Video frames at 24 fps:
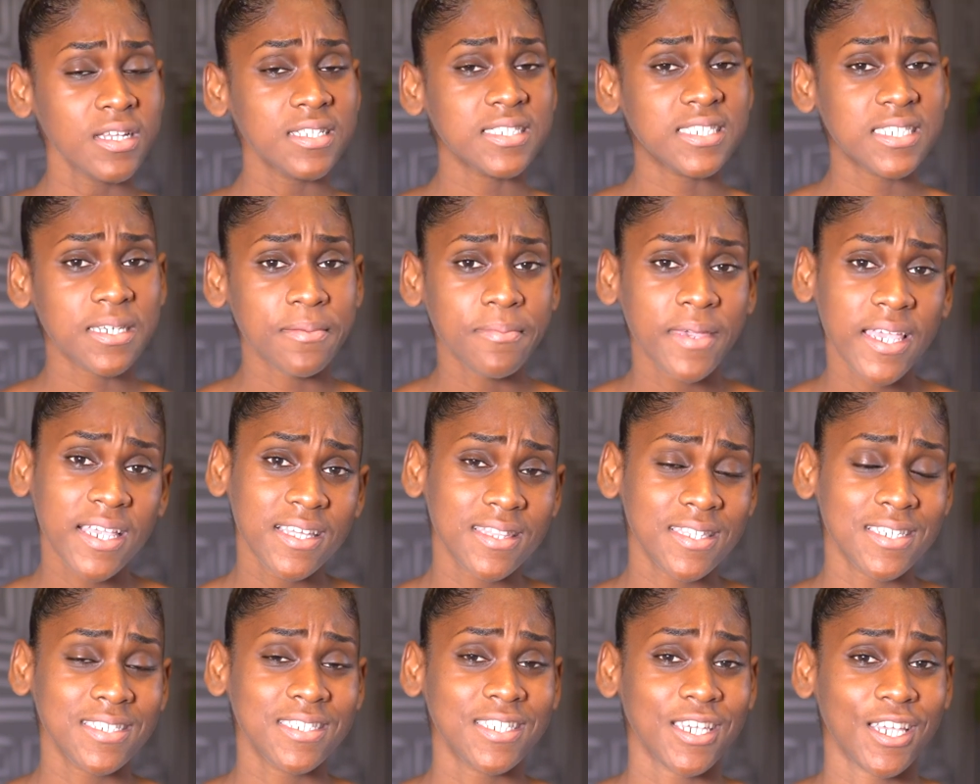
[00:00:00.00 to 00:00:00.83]
to make
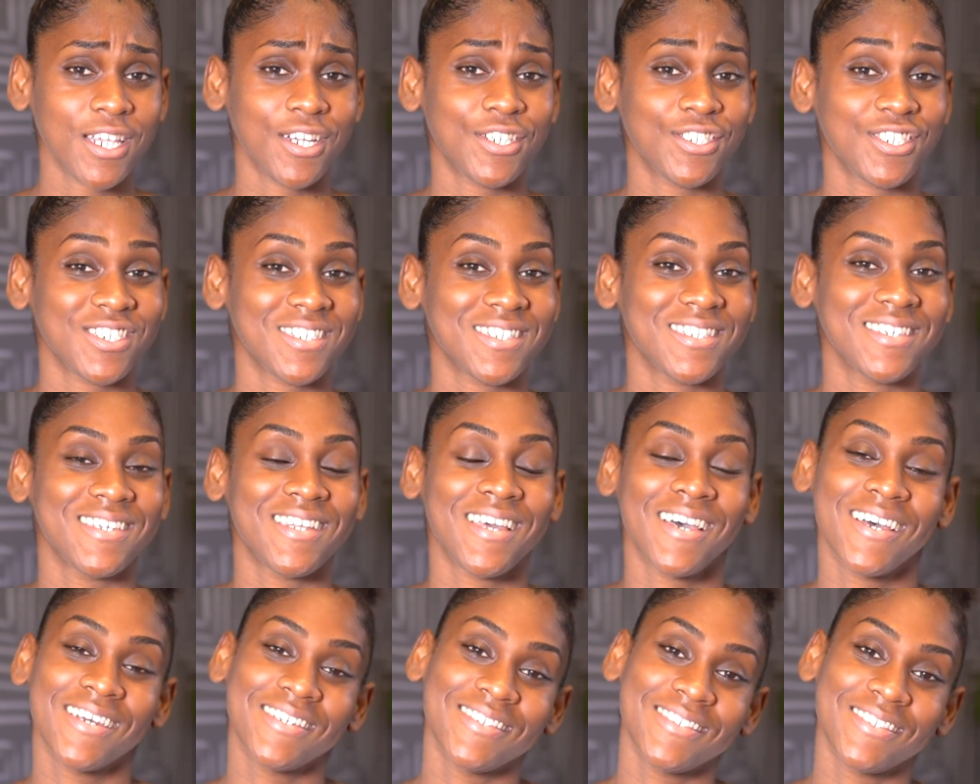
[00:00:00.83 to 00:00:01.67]
this hair gel in
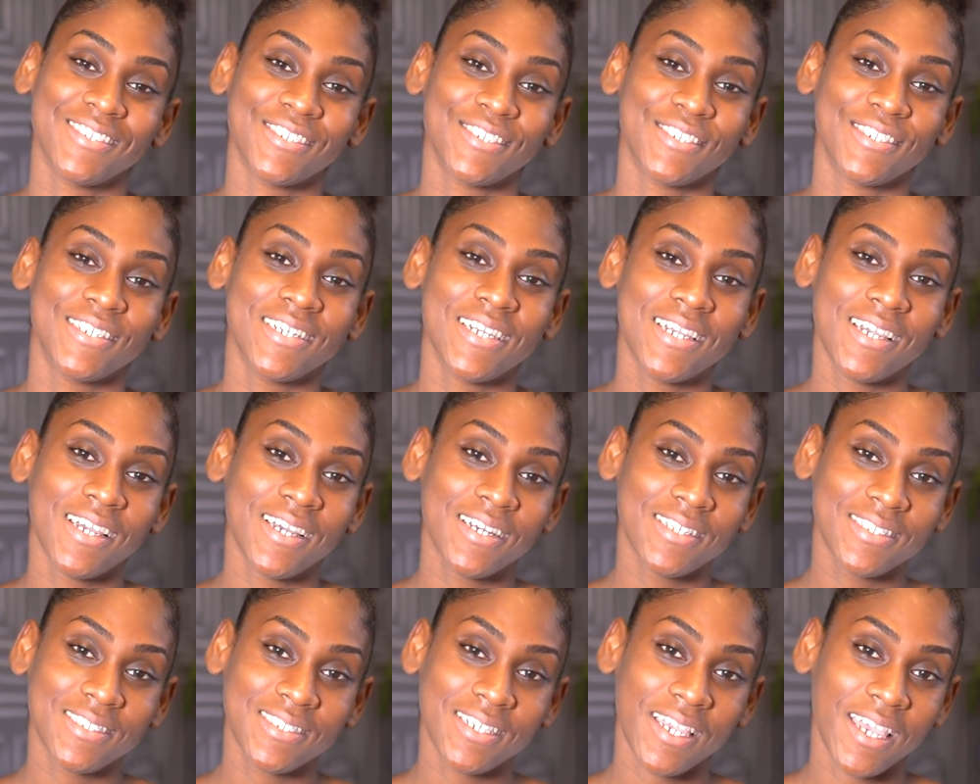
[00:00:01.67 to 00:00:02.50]
under
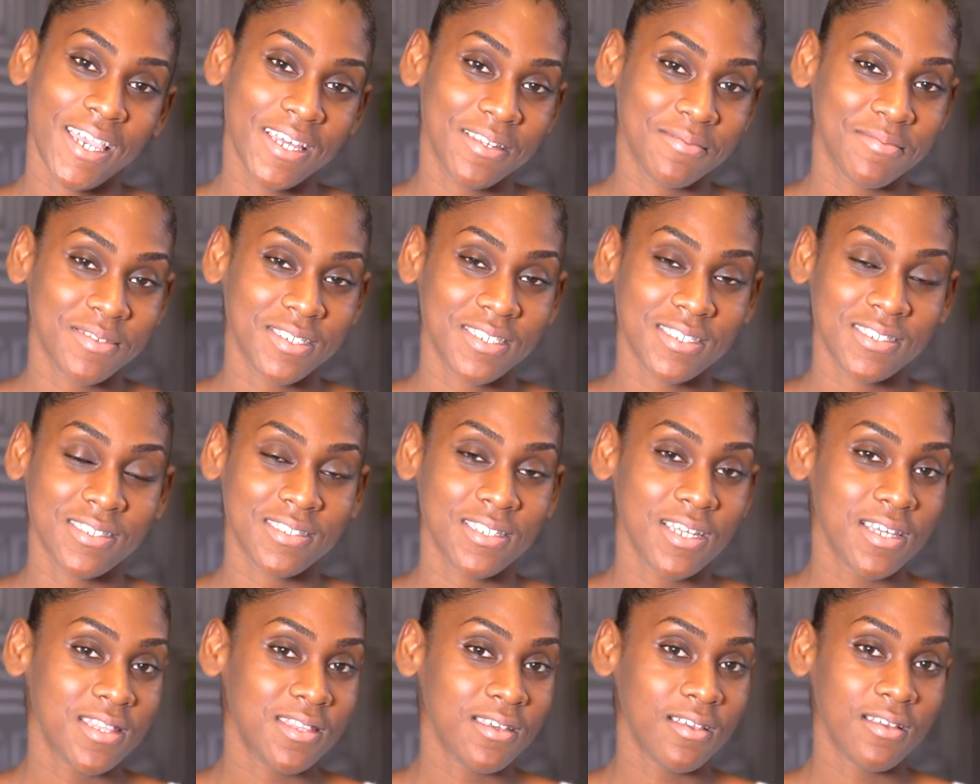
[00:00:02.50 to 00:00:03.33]
10 minutes.
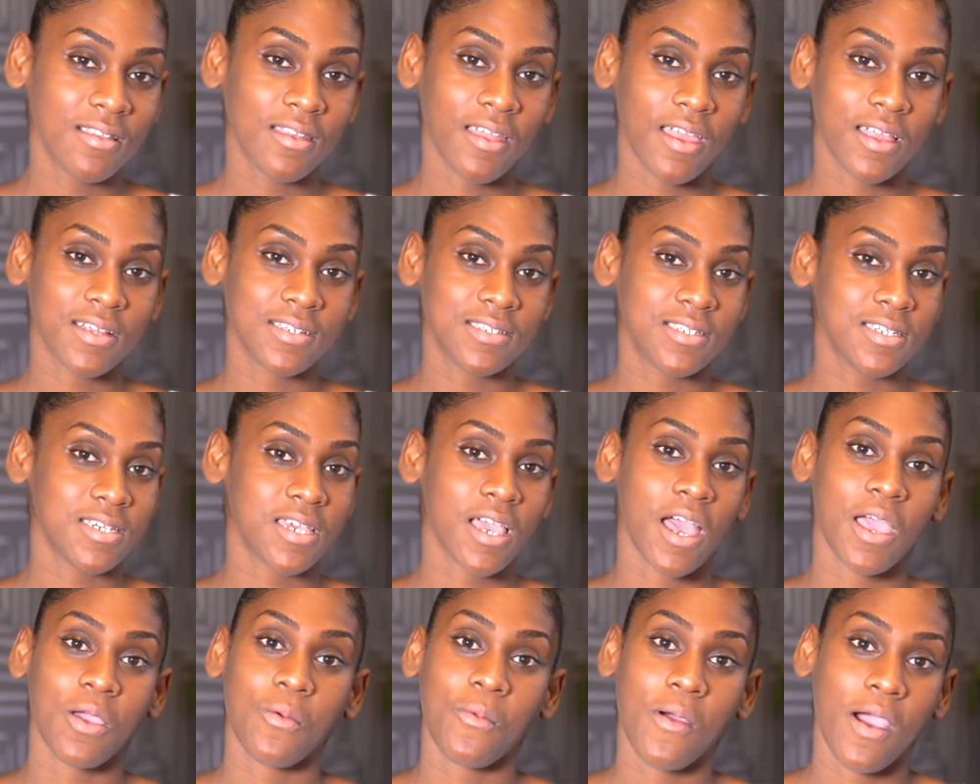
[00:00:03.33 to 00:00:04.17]
Nothing like
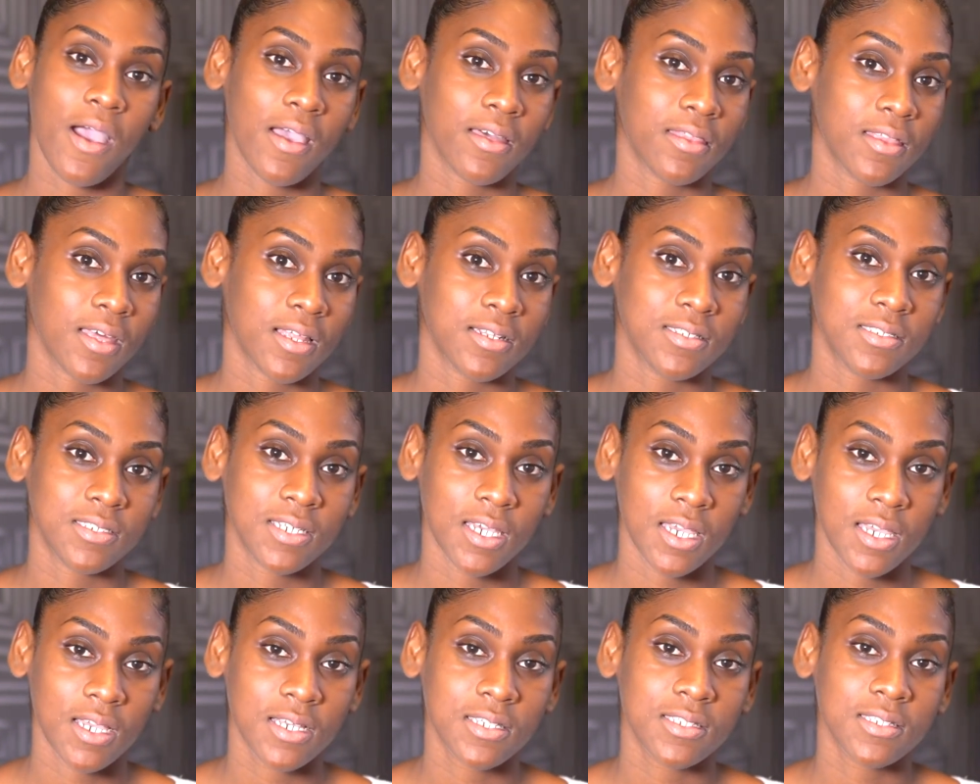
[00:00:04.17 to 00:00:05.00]
DIY that
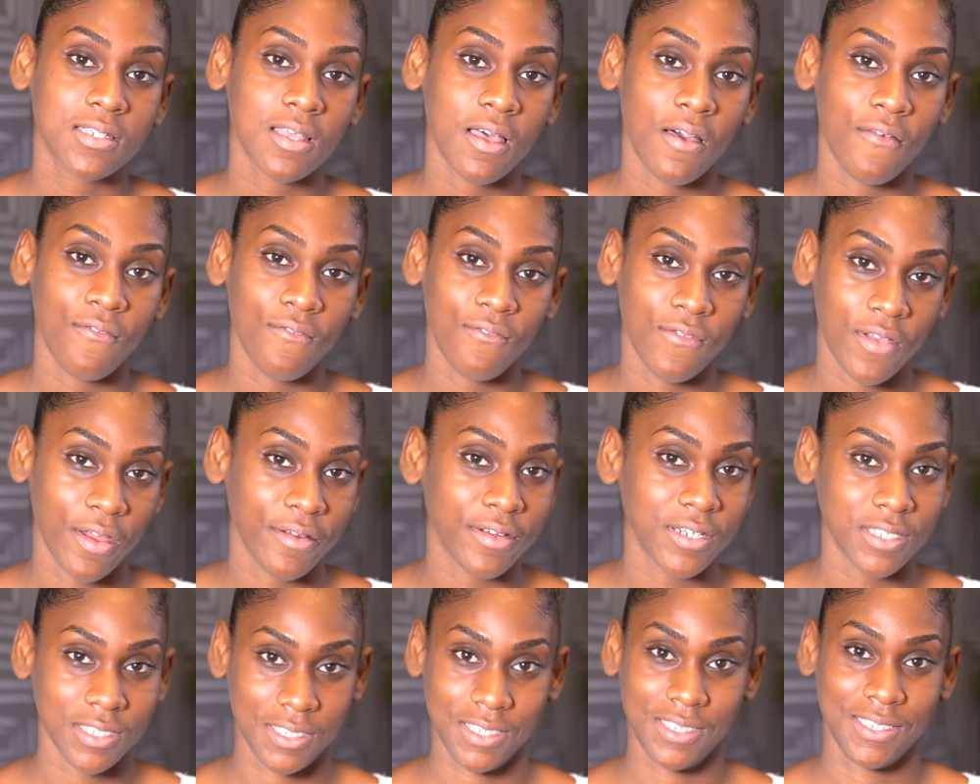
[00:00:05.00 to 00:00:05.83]
takes a
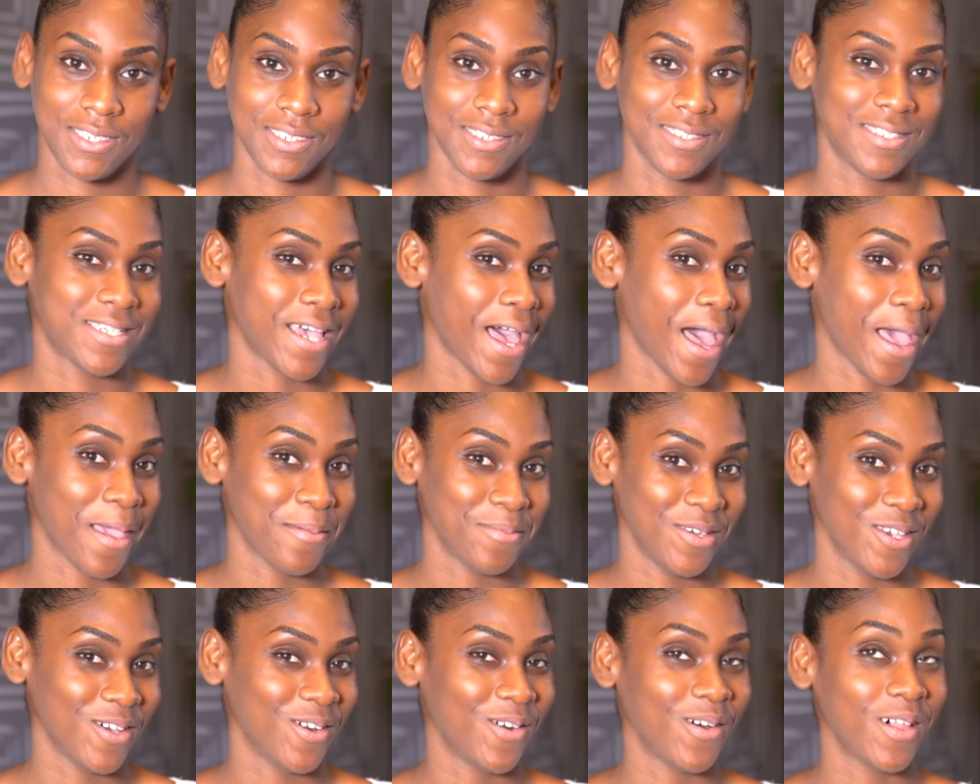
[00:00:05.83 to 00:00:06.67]
very little
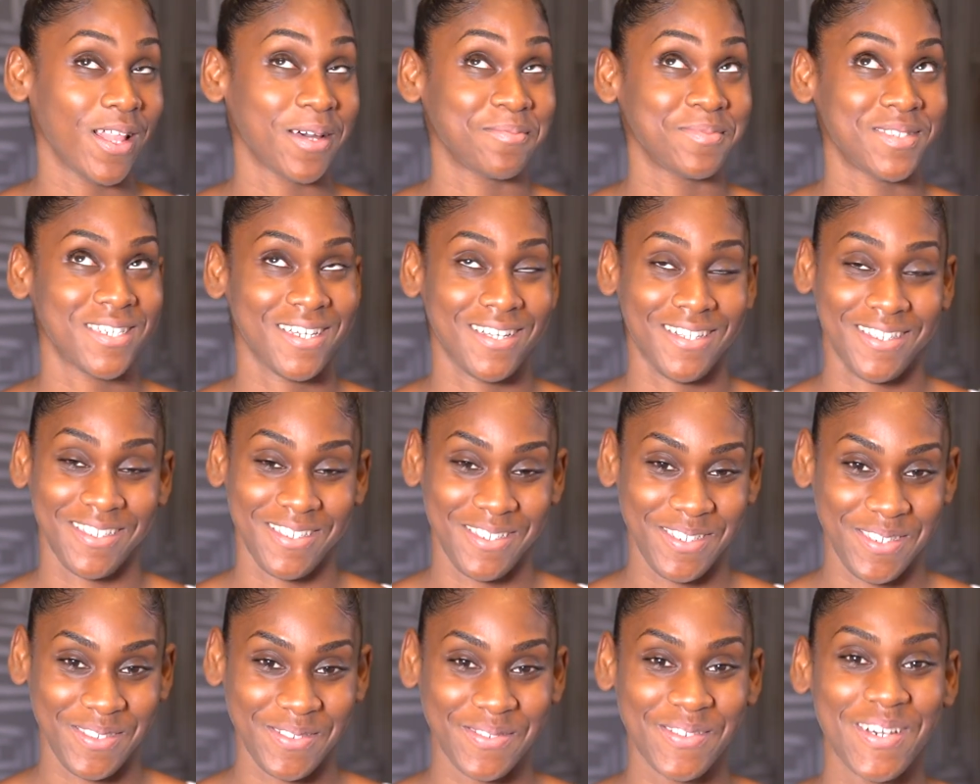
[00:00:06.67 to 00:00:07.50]
time, yo, I'm
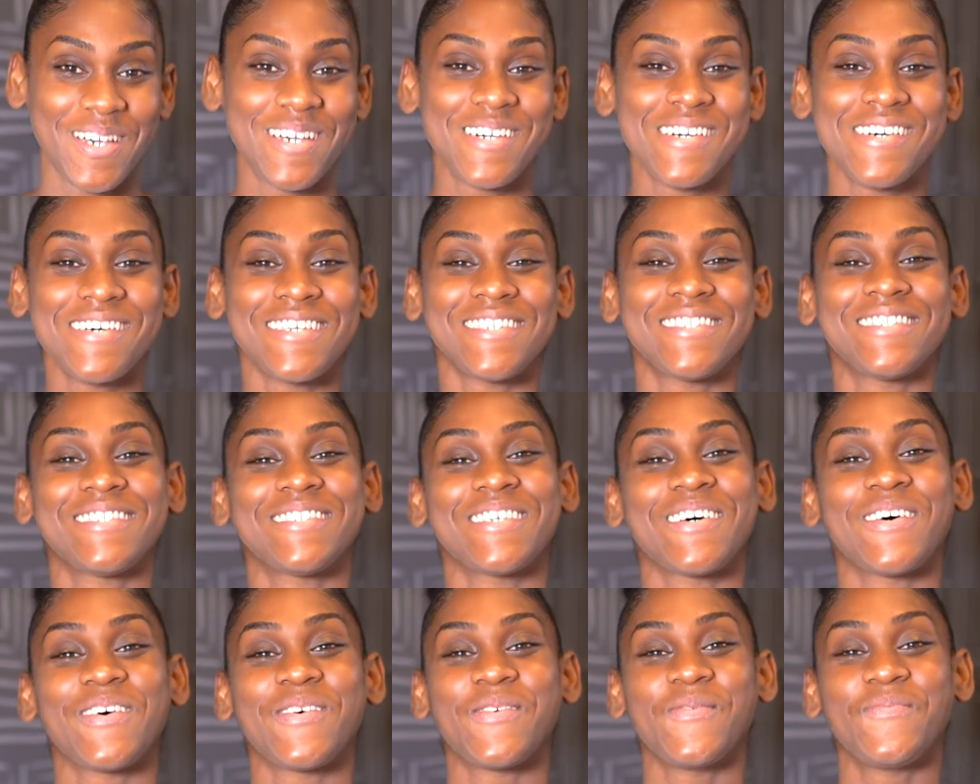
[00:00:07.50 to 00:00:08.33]
telling you.
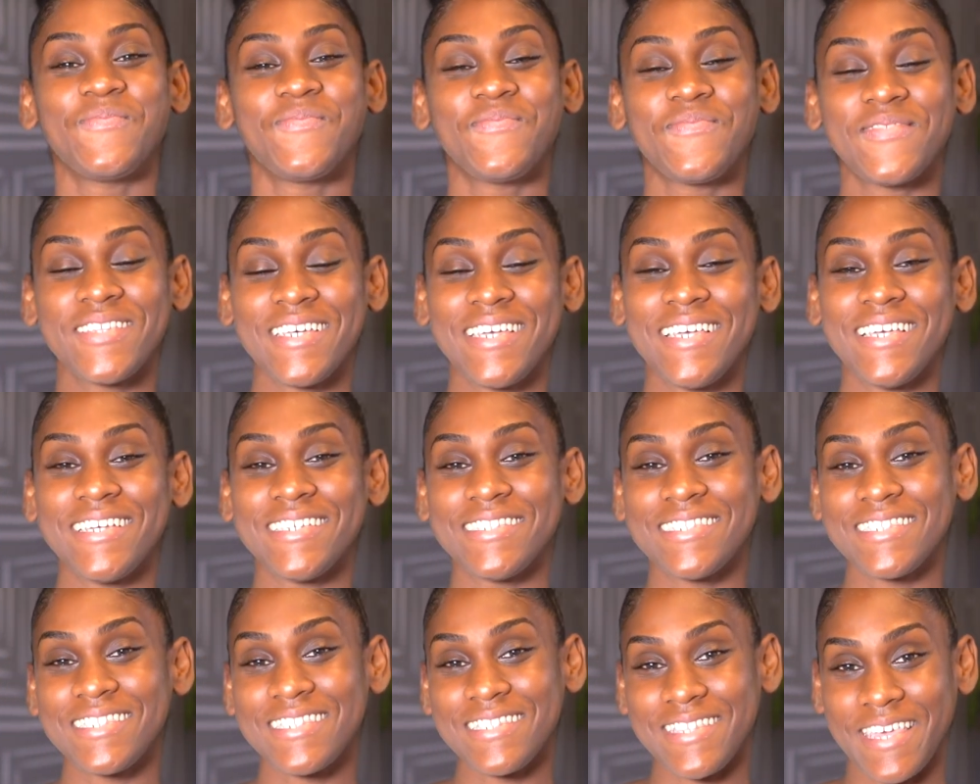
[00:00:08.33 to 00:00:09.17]
So
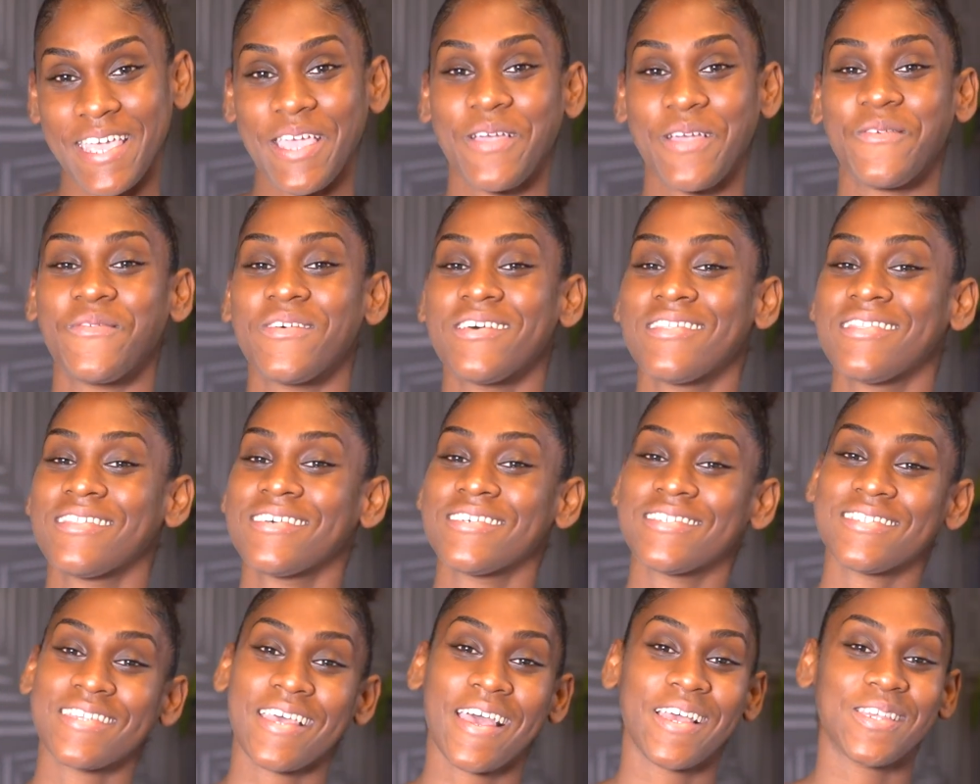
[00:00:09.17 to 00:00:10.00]
please stay with
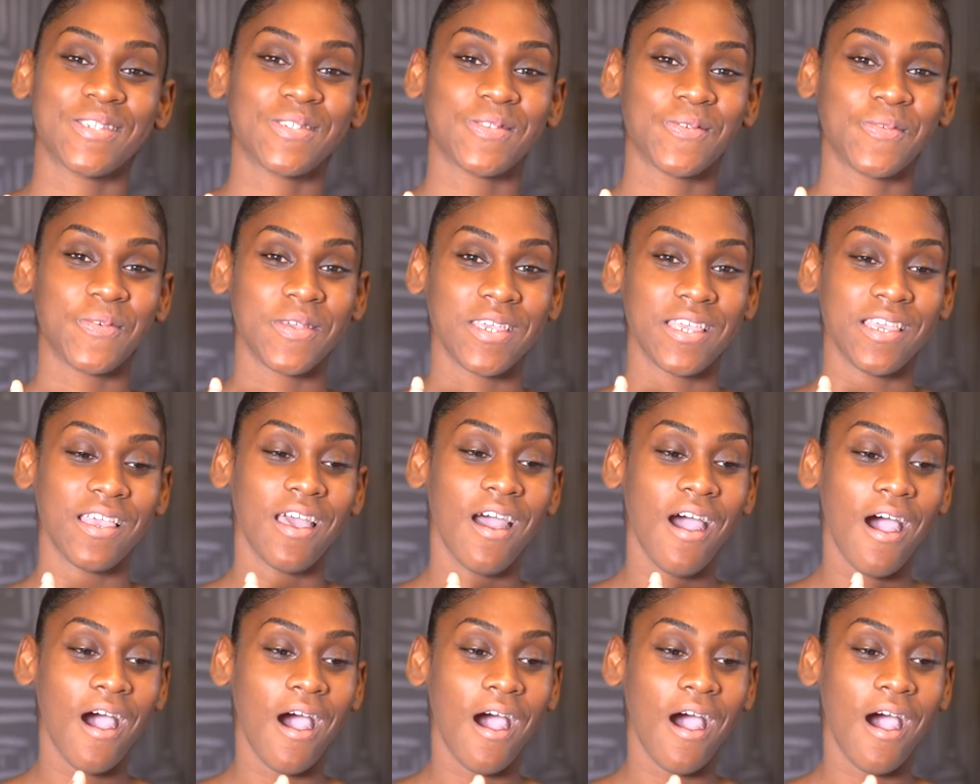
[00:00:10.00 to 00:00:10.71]
us as we